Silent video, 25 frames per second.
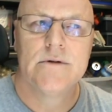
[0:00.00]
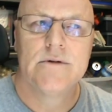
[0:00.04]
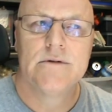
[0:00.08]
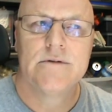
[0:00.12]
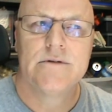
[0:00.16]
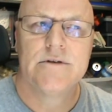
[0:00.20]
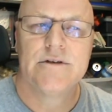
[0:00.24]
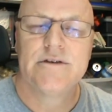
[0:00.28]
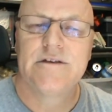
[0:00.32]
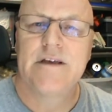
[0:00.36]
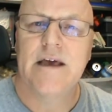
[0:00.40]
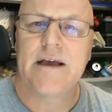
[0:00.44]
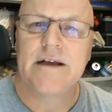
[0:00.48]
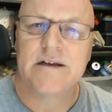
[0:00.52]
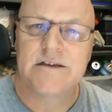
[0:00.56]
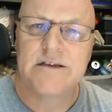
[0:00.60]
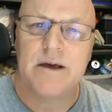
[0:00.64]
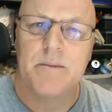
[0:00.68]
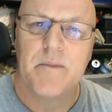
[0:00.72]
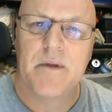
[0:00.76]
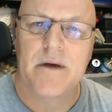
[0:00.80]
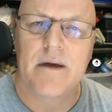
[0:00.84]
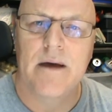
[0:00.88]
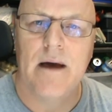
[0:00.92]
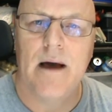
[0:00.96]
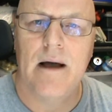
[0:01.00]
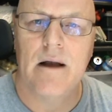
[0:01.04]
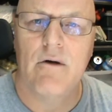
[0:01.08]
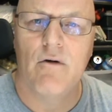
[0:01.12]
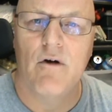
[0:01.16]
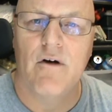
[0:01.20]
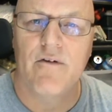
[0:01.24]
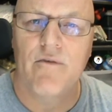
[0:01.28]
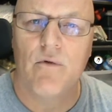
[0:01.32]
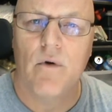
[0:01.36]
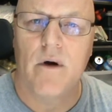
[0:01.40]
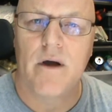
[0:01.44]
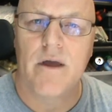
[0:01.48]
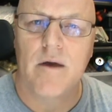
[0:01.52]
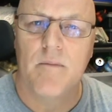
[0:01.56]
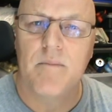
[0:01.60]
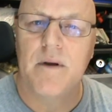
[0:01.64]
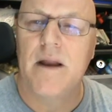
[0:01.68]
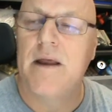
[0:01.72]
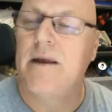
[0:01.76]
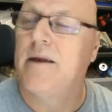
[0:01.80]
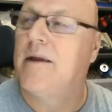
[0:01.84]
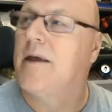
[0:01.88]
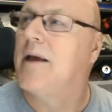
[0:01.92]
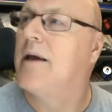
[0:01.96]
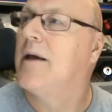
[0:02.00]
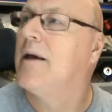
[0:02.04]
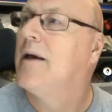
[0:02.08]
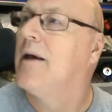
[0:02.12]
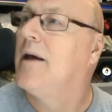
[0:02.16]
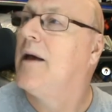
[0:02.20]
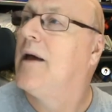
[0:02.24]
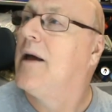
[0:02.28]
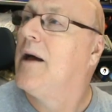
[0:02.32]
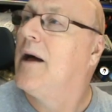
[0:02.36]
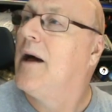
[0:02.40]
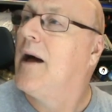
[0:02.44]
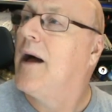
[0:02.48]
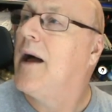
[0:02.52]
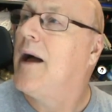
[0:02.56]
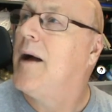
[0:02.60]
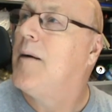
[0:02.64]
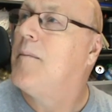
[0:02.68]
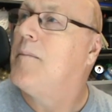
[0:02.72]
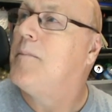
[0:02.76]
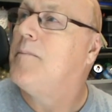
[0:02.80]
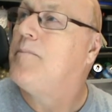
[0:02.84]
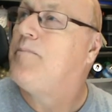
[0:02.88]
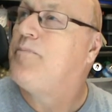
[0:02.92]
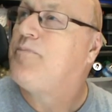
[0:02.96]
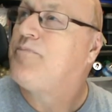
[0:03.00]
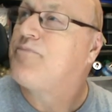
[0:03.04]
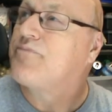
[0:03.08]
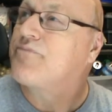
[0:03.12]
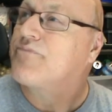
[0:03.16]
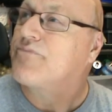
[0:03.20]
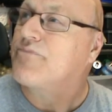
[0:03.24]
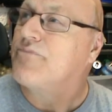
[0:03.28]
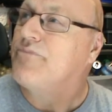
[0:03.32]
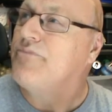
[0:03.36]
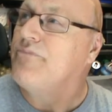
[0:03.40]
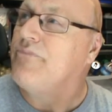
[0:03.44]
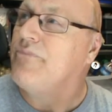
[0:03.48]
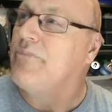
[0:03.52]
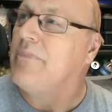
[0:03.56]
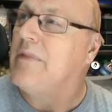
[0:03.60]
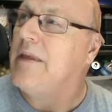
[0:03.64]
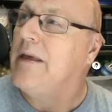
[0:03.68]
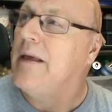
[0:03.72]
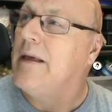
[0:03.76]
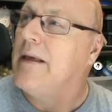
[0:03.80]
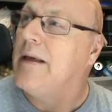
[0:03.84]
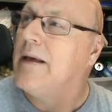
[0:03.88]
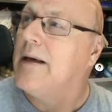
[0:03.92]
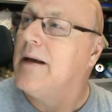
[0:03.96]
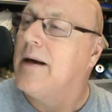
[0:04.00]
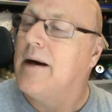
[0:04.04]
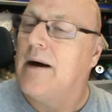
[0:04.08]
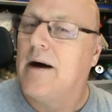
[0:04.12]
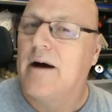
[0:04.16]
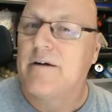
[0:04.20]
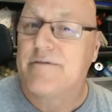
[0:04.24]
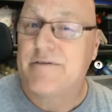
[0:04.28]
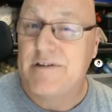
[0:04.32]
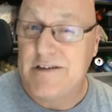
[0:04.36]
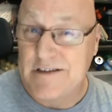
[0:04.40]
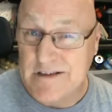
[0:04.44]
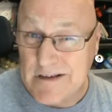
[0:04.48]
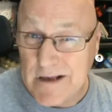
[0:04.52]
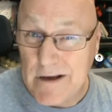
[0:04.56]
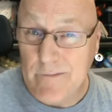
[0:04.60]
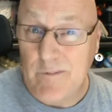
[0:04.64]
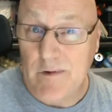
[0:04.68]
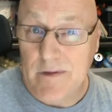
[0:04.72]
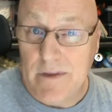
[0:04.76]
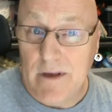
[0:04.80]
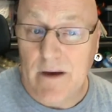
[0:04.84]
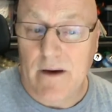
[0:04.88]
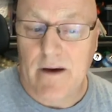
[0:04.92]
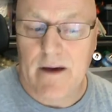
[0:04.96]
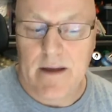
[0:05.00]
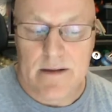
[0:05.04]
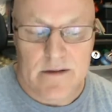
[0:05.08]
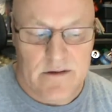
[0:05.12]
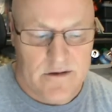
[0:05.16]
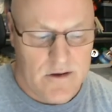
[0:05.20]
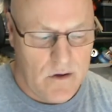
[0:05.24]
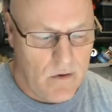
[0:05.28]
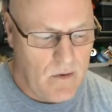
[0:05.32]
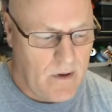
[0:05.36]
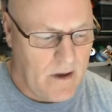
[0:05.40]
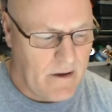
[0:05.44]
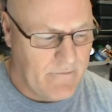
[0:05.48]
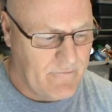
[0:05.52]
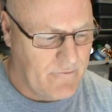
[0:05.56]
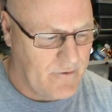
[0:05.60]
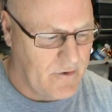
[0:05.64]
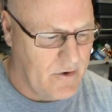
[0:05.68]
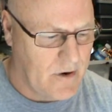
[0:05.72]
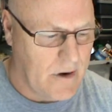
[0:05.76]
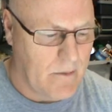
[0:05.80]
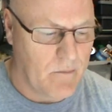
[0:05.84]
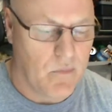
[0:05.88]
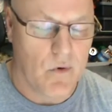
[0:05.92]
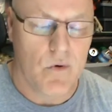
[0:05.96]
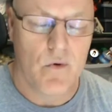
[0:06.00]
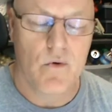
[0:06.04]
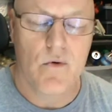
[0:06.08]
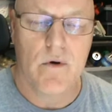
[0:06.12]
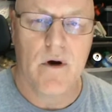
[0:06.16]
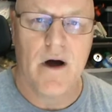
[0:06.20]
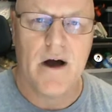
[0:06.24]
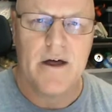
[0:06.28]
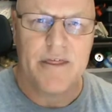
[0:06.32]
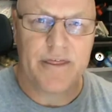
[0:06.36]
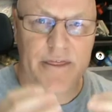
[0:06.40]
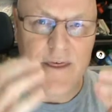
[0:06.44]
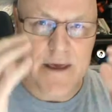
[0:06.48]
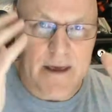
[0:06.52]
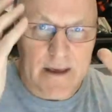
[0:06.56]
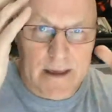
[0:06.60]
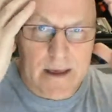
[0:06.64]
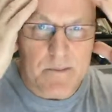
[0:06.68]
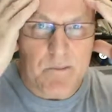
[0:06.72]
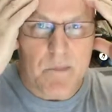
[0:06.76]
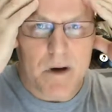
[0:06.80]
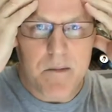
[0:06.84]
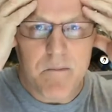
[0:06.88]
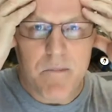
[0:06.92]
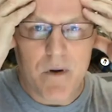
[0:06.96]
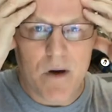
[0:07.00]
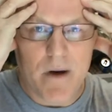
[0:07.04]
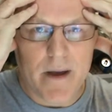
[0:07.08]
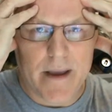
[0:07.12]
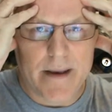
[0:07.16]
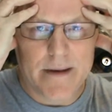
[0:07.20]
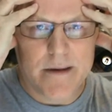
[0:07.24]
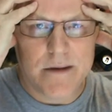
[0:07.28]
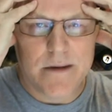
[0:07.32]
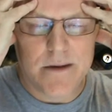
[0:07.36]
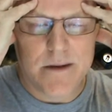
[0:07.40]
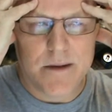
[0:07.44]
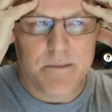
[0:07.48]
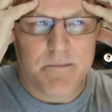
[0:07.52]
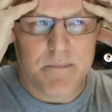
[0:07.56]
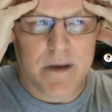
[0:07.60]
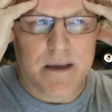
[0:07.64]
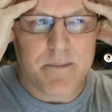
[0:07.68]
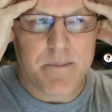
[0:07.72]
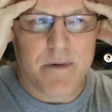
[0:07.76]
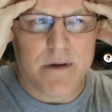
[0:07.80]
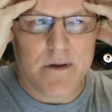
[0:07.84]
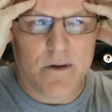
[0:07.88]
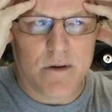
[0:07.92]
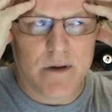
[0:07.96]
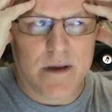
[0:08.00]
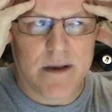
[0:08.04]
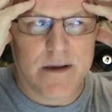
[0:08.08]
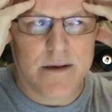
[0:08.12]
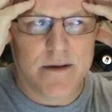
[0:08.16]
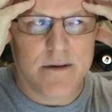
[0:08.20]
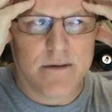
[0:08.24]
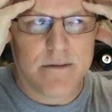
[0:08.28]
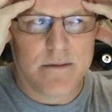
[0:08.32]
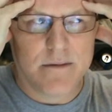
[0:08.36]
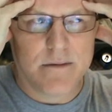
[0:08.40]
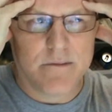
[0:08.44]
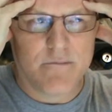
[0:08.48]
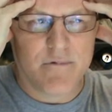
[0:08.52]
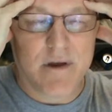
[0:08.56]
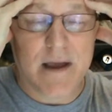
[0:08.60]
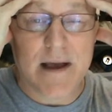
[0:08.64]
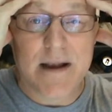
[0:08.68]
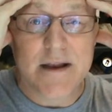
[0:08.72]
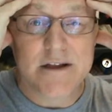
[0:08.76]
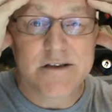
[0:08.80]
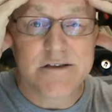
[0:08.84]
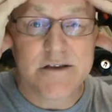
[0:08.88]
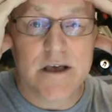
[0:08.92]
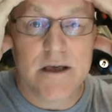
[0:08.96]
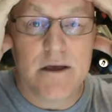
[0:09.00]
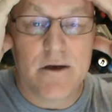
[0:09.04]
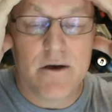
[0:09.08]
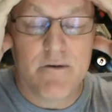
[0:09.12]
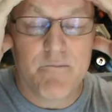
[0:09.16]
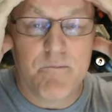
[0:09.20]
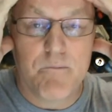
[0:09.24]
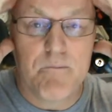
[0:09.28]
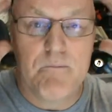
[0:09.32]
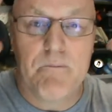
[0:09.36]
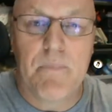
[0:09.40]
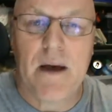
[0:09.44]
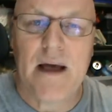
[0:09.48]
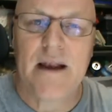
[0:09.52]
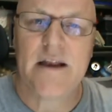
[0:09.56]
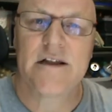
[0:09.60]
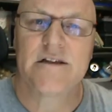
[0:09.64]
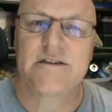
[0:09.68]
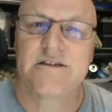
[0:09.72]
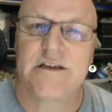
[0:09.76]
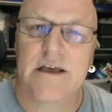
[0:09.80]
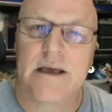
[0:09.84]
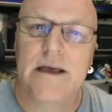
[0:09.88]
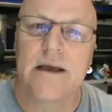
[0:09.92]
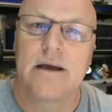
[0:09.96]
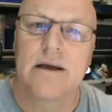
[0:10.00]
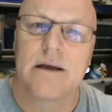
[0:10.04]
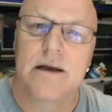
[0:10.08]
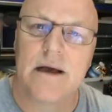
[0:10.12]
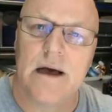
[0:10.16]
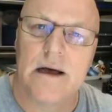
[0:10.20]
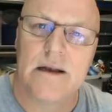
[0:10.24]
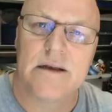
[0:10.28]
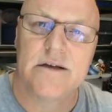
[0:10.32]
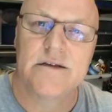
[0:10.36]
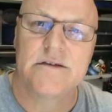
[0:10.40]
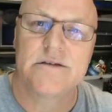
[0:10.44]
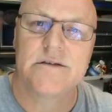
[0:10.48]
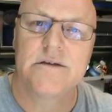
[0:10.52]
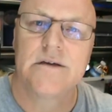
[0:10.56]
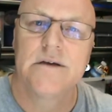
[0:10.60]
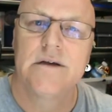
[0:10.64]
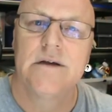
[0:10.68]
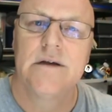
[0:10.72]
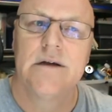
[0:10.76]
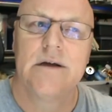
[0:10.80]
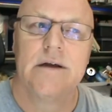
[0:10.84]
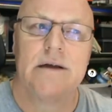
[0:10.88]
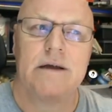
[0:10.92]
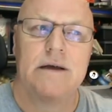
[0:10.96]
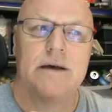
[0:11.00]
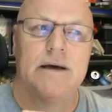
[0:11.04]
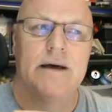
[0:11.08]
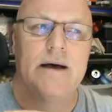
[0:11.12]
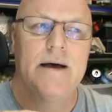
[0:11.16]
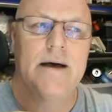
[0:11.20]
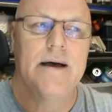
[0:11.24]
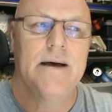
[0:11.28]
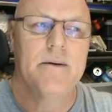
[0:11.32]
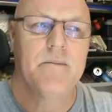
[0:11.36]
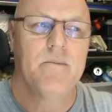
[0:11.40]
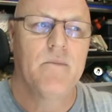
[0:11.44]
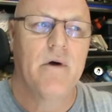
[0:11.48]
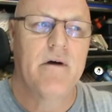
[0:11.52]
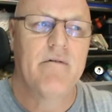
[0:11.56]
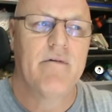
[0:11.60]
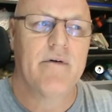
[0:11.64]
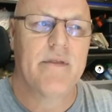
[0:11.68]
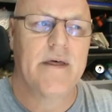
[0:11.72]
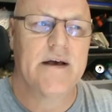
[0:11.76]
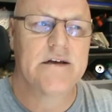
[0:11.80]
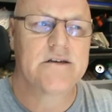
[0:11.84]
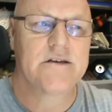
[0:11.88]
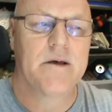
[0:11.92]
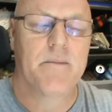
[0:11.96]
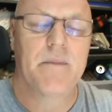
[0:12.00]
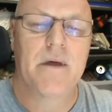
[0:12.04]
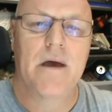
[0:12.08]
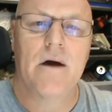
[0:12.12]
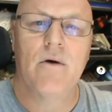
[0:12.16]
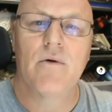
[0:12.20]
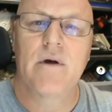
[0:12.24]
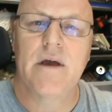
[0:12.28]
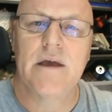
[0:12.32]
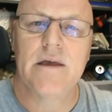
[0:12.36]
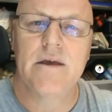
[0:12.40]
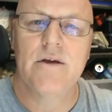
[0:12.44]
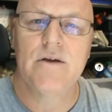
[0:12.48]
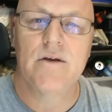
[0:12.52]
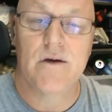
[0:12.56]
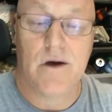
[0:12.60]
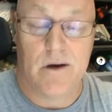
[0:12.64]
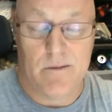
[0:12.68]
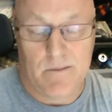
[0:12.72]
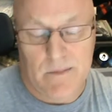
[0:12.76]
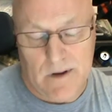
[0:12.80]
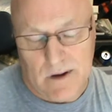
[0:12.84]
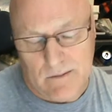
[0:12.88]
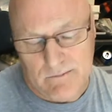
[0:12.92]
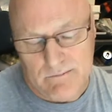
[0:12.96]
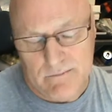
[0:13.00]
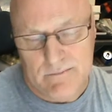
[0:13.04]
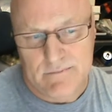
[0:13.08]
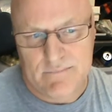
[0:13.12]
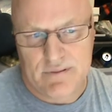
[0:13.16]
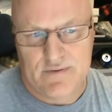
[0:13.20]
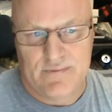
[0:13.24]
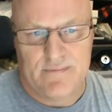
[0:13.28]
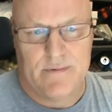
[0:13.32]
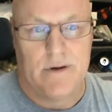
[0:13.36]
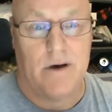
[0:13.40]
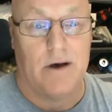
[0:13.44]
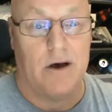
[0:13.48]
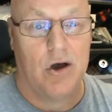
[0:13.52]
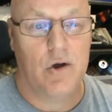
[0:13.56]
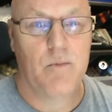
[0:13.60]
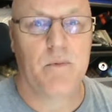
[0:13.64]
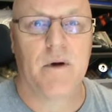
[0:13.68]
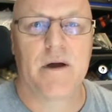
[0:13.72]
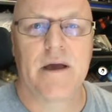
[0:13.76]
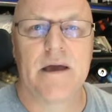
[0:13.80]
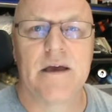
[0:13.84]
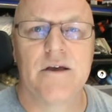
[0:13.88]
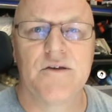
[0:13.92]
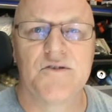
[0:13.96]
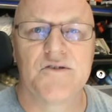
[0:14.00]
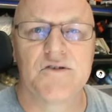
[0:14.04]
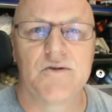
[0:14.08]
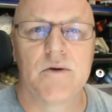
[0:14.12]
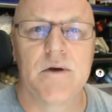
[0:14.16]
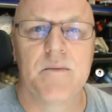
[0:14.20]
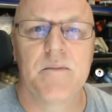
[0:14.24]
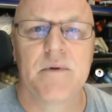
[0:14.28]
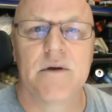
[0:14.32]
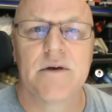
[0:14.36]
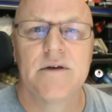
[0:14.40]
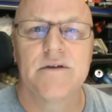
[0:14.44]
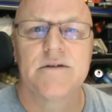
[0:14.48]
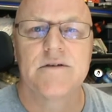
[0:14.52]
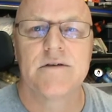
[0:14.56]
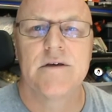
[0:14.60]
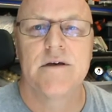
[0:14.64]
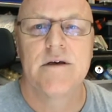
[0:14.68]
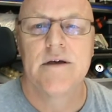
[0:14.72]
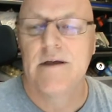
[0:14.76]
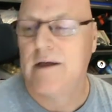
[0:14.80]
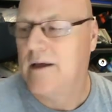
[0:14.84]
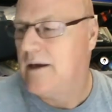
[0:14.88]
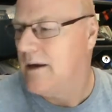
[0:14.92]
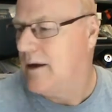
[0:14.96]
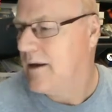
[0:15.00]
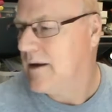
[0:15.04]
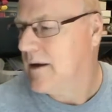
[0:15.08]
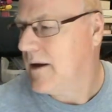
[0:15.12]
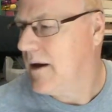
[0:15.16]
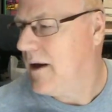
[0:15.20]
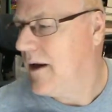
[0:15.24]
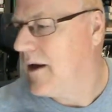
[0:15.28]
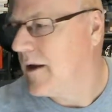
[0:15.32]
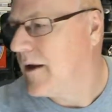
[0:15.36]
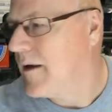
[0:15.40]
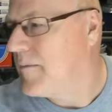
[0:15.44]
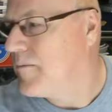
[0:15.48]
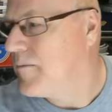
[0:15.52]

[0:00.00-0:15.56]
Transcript: to take some of the colour off while you're blending. Um, I've discovered that I do have trouble, I think in my mind, maybe not in reality, of balancing colours. Um, whether that's something I'll get you, I'll, I'll, i hope I get used to it because, and I, and I,